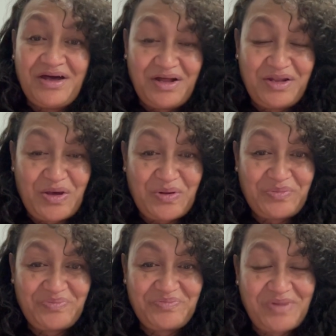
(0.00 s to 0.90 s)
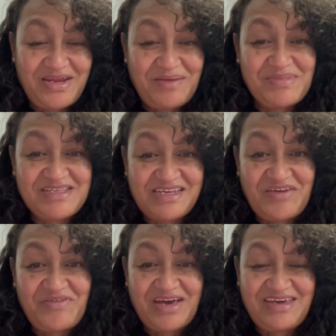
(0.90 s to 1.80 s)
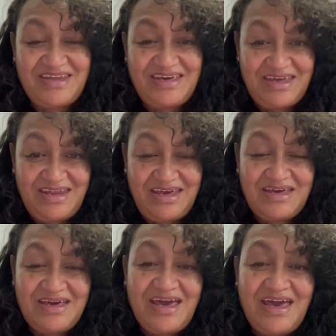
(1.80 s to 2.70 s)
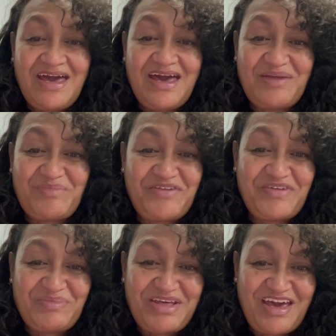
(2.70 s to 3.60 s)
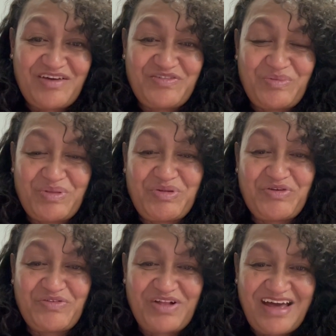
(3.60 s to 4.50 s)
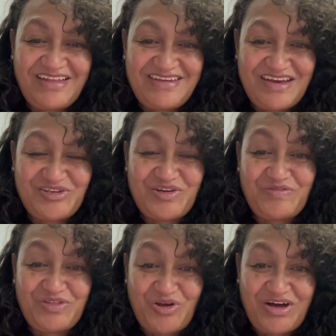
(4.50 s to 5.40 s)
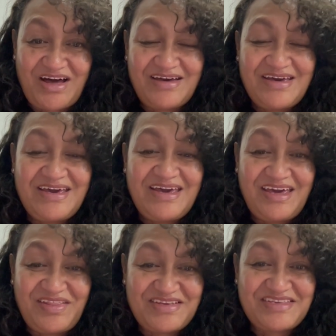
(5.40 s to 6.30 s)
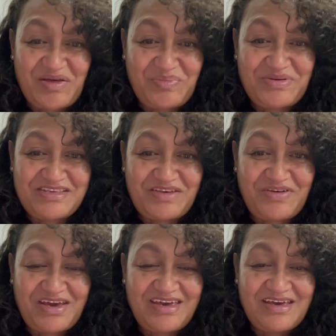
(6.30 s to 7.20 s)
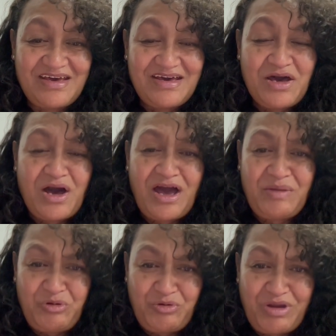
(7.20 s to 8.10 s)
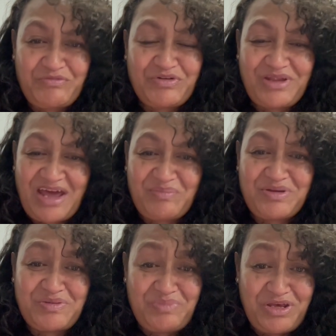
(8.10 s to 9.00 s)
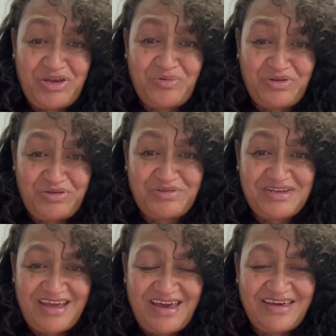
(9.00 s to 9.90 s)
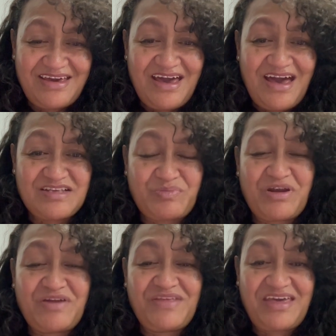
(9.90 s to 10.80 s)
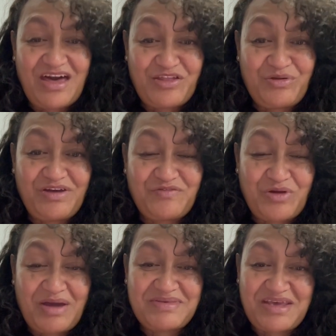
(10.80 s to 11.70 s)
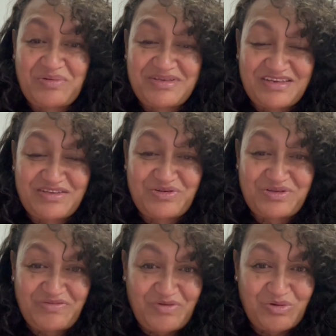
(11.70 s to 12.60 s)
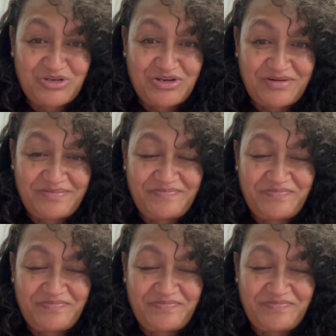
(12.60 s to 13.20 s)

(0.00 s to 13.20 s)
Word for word: Hello, my name is Linda Kinikini, and my family hails from the beautiful island nation of Tonga in the South Pacific. I'm grateful and happy to be here with you today as part of the Gathering of Tribe Sacred Sisters devotional.